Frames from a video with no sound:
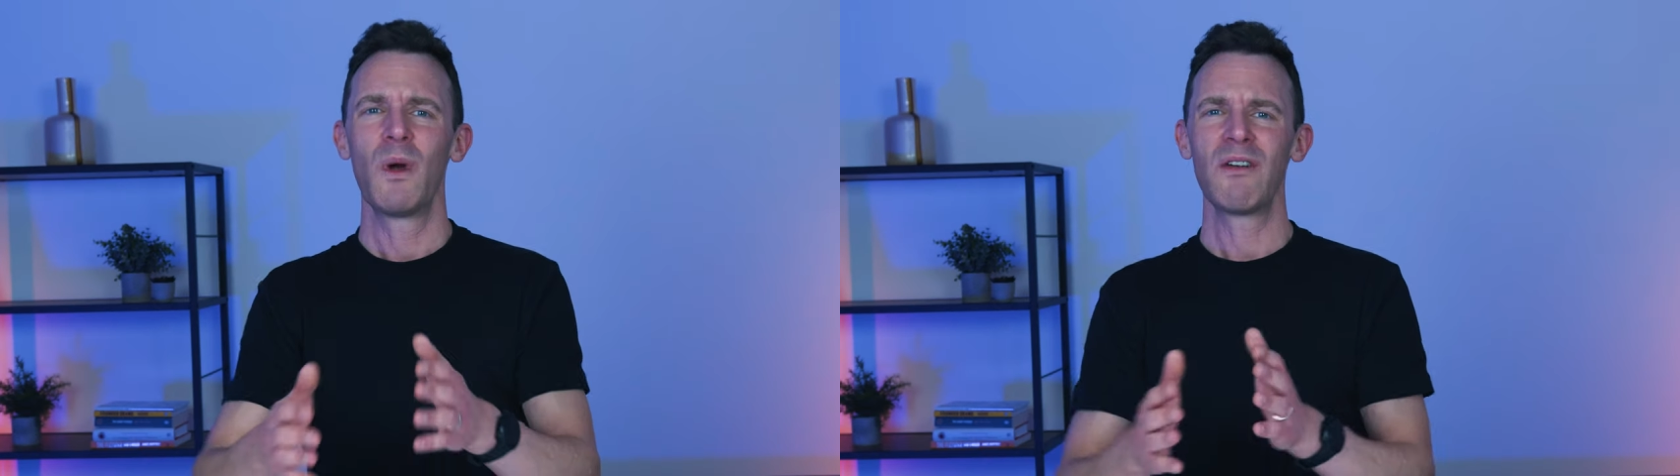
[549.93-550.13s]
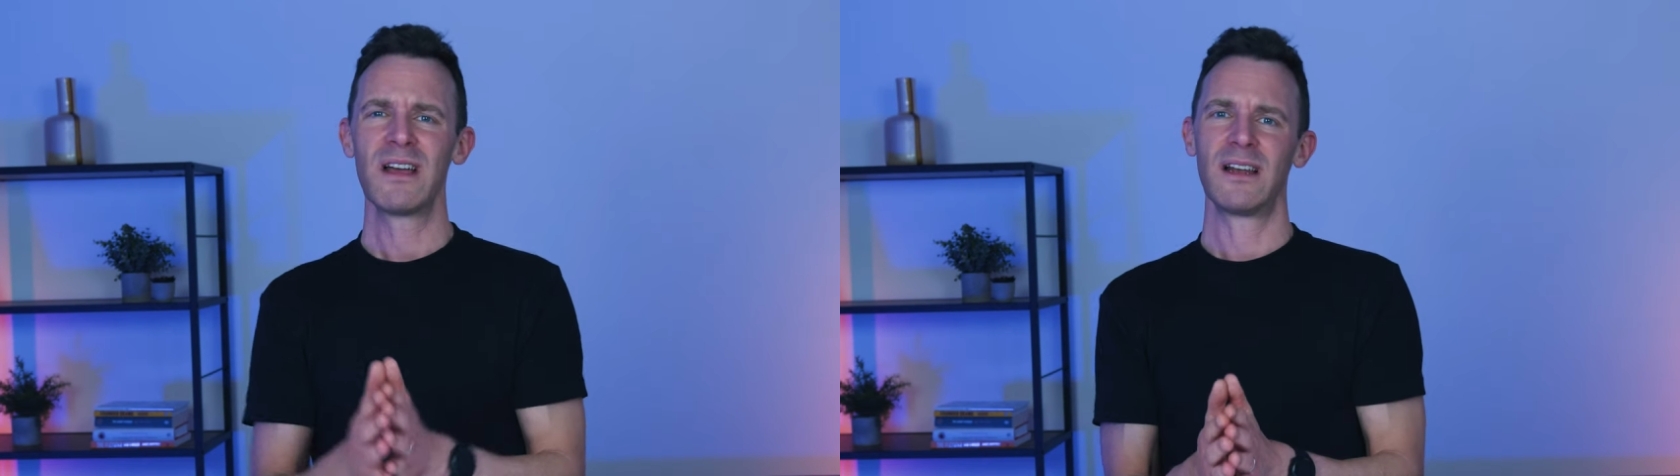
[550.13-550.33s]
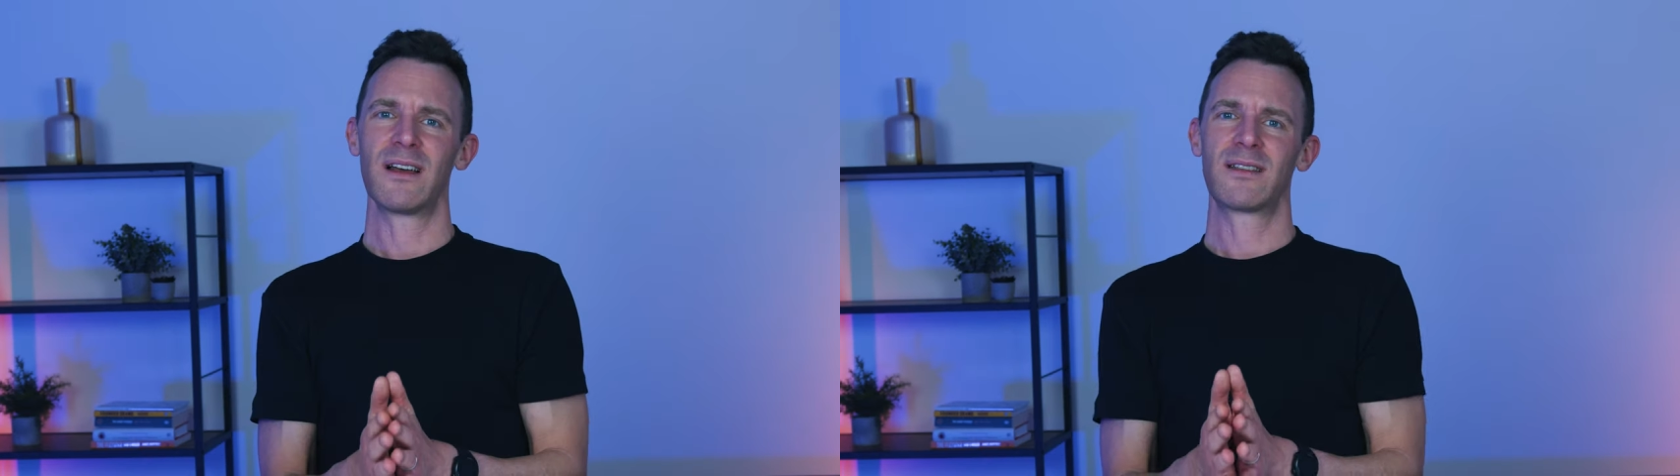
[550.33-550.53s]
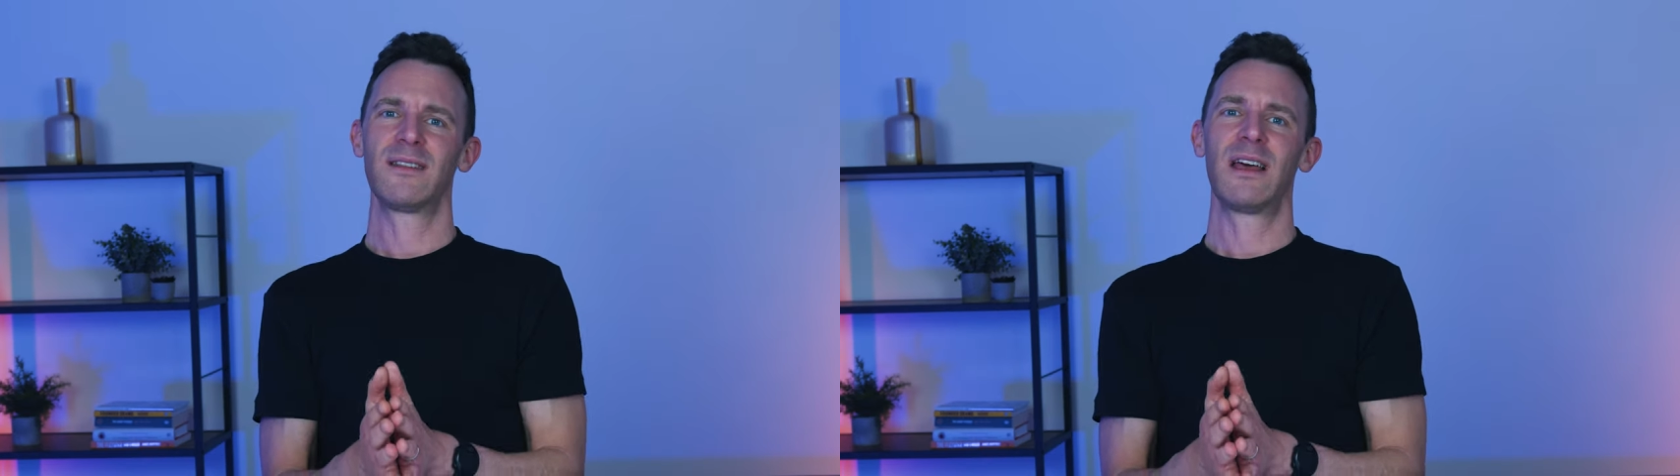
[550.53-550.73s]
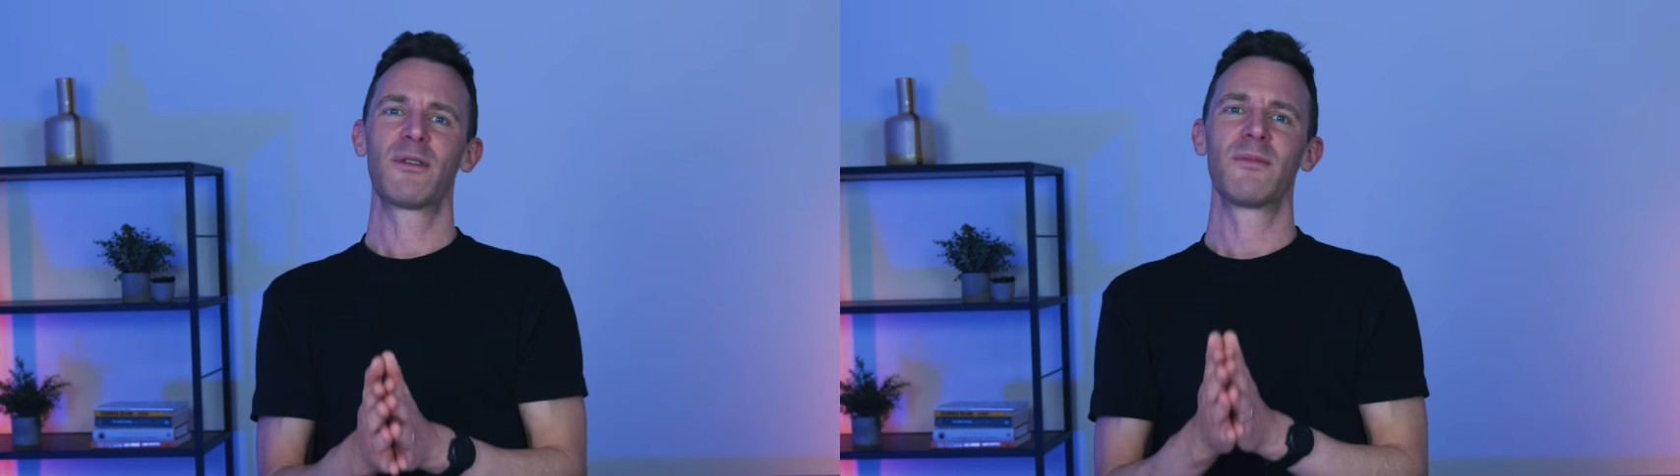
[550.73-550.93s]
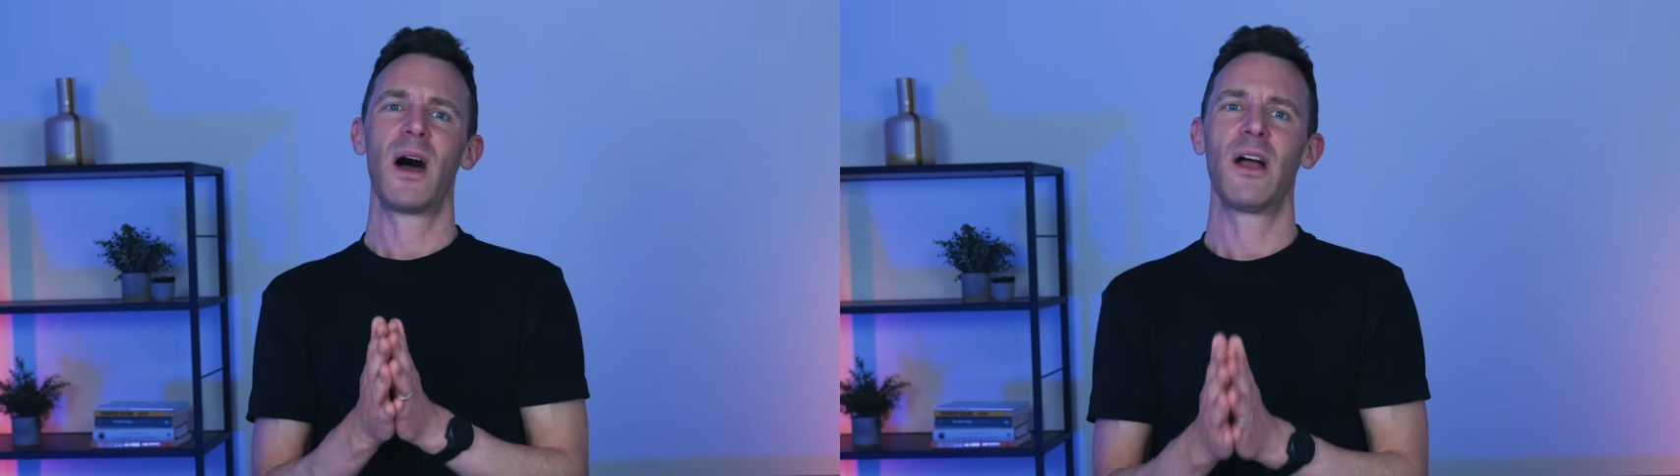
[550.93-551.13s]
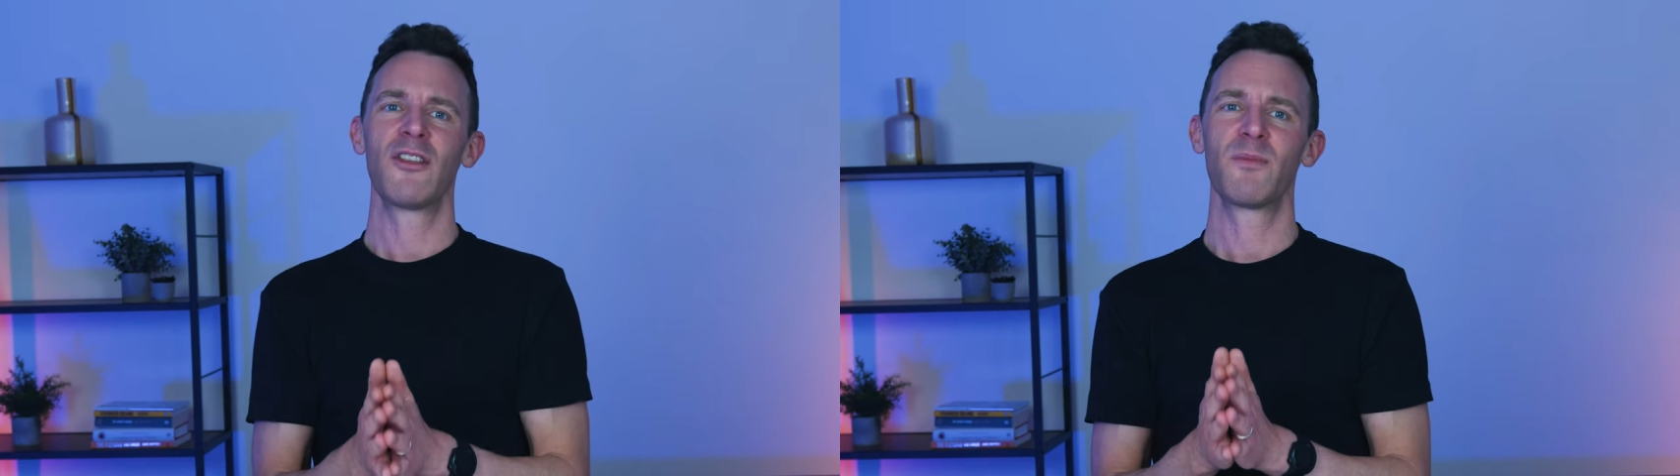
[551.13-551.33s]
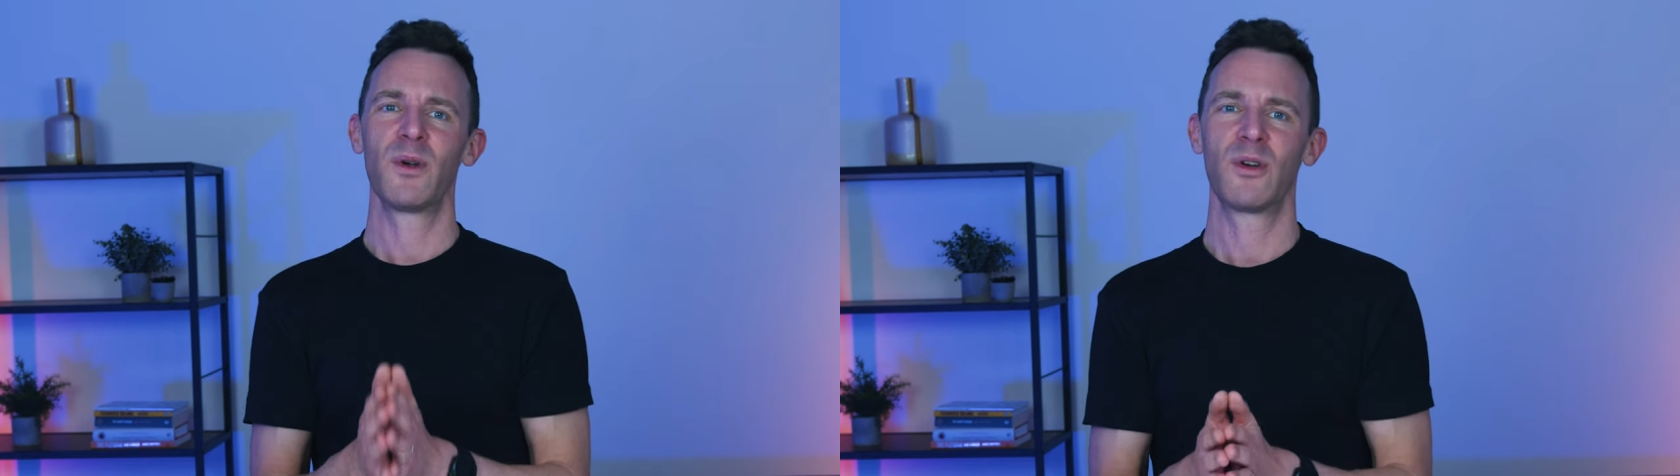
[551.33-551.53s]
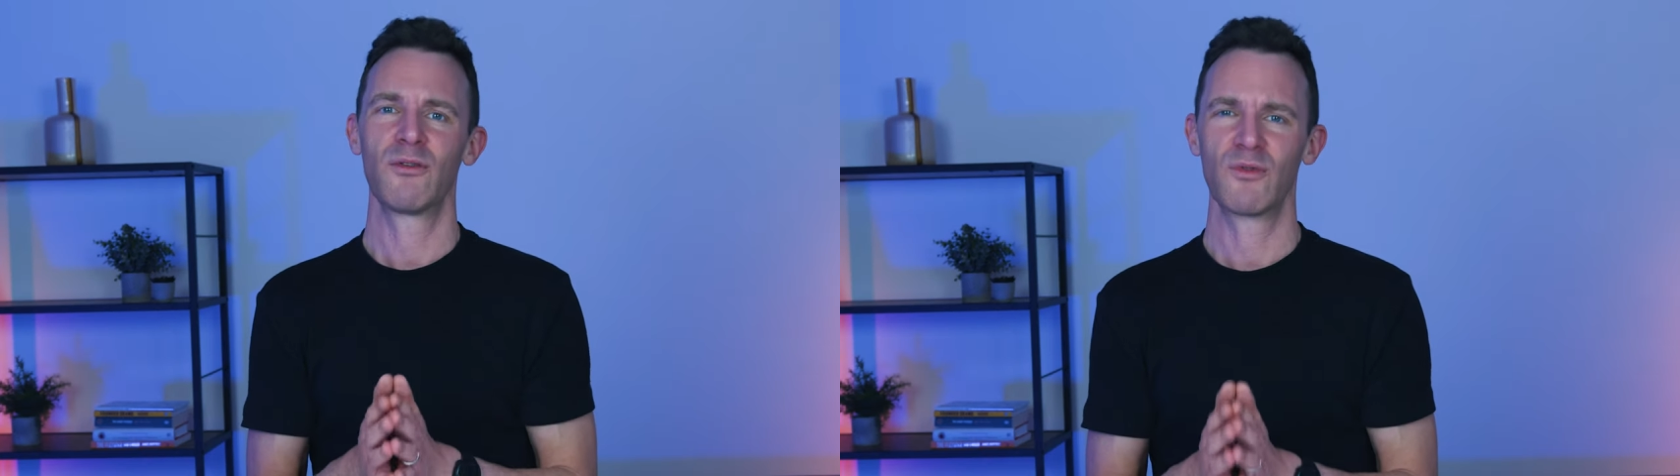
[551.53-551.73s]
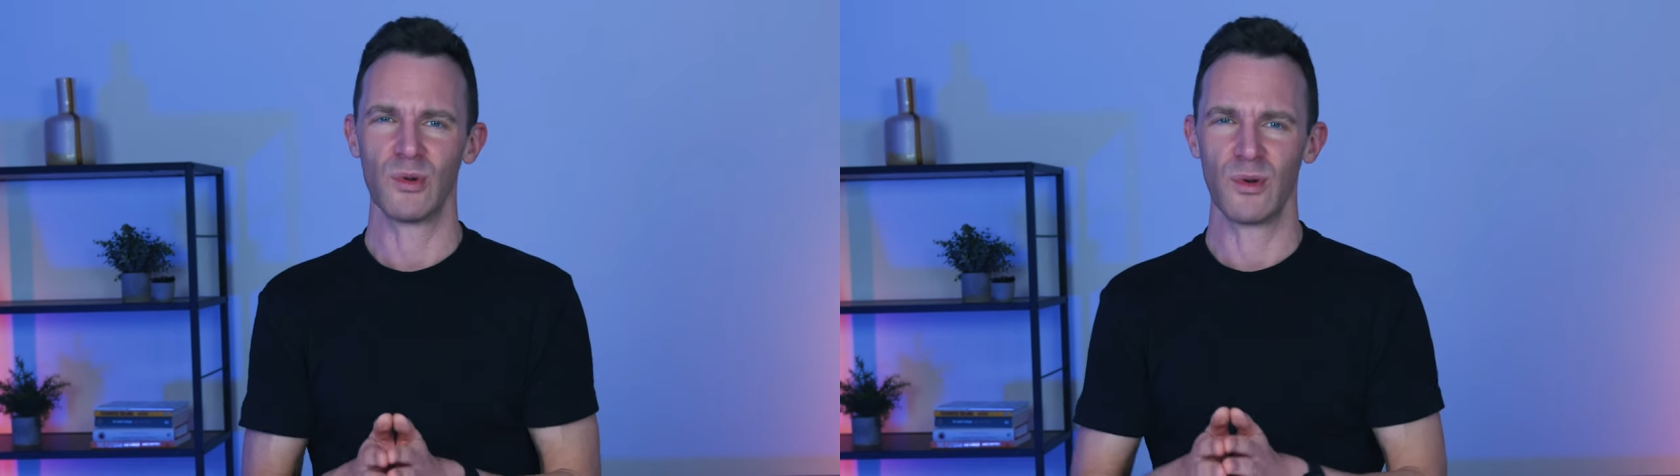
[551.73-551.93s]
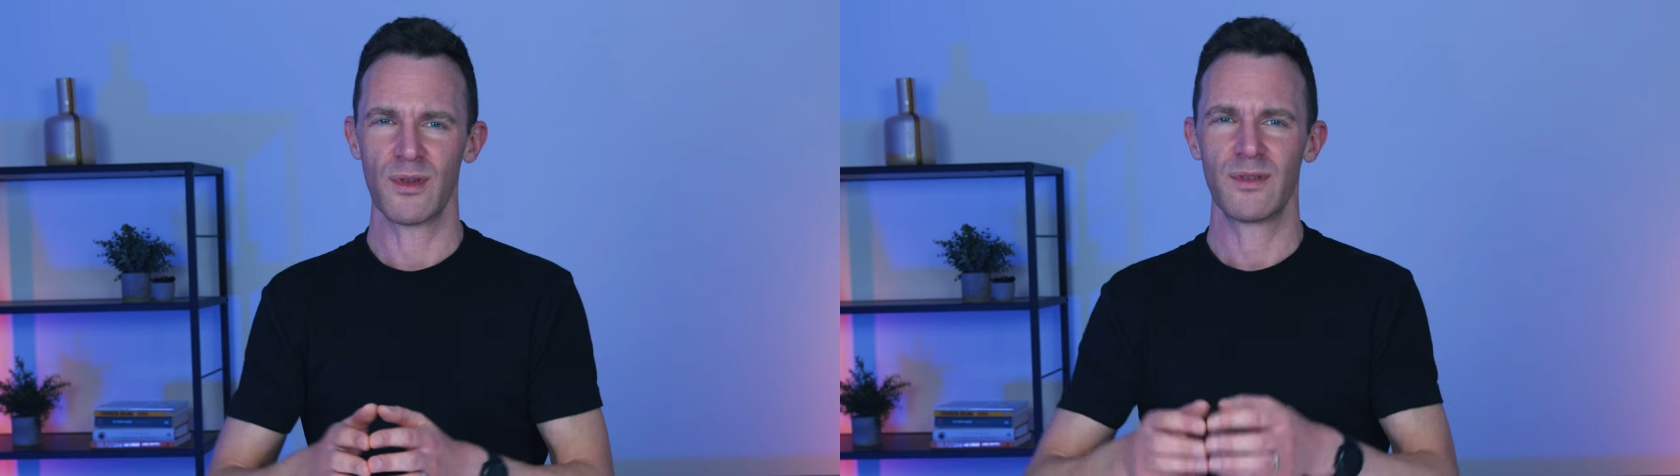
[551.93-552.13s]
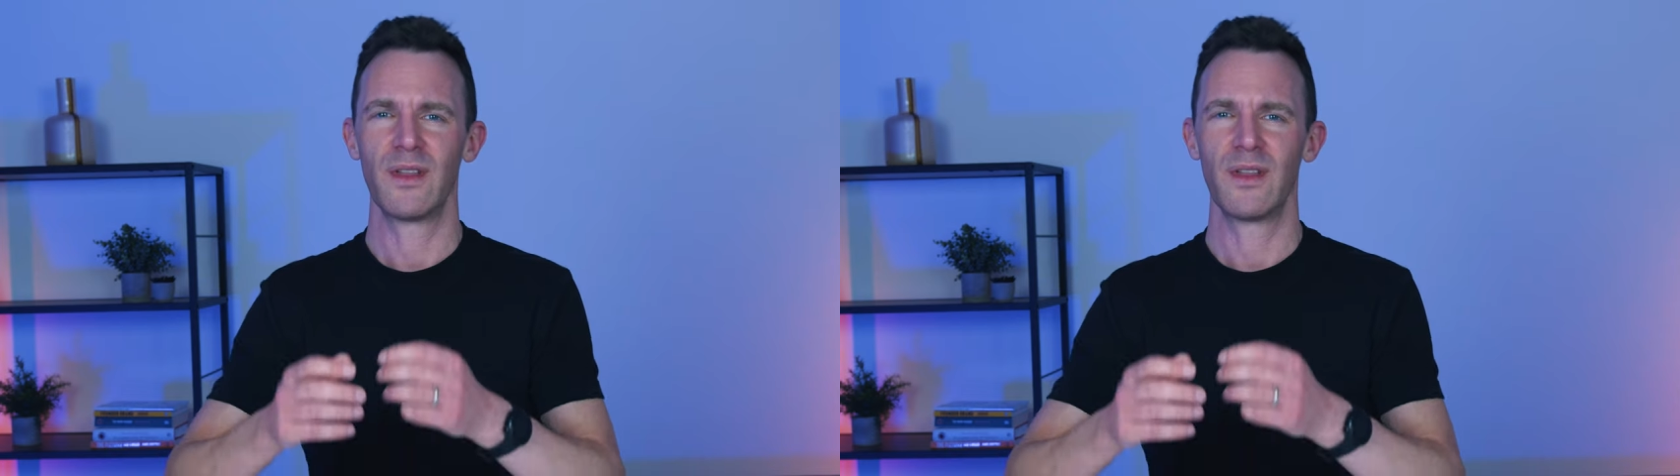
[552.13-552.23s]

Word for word: we realized that there were some unspoken rules